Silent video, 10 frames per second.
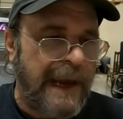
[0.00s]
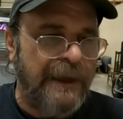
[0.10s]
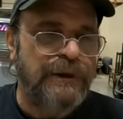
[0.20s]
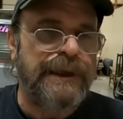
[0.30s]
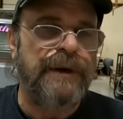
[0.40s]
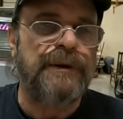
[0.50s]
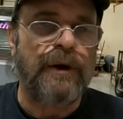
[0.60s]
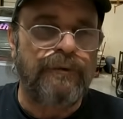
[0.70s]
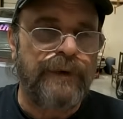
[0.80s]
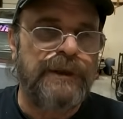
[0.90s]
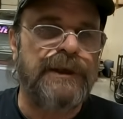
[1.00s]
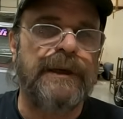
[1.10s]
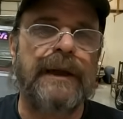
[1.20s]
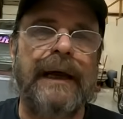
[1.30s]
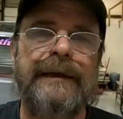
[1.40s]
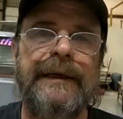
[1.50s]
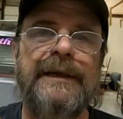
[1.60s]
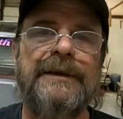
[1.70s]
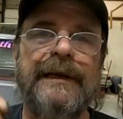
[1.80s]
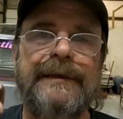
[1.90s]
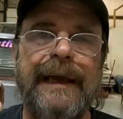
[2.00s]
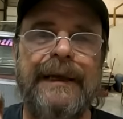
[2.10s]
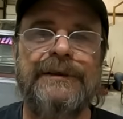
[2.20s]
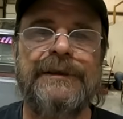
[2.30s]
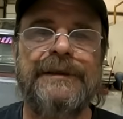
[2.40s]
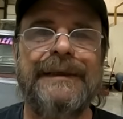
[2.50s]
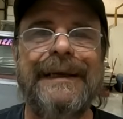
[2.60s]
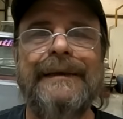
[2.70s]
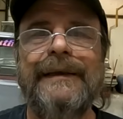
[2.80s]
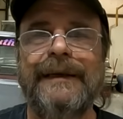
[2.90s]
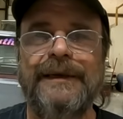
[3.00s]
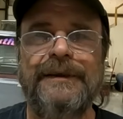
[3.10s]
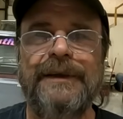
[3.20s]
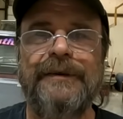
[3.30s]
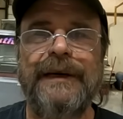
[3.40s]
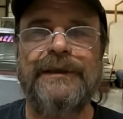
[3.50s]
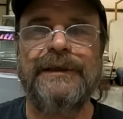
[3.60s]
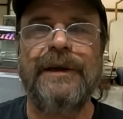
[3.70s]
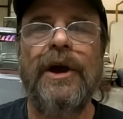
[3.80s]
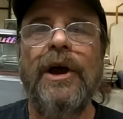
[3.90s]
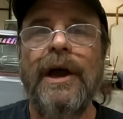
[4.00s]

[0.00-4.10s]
engineer's original ideas and intentions into consideration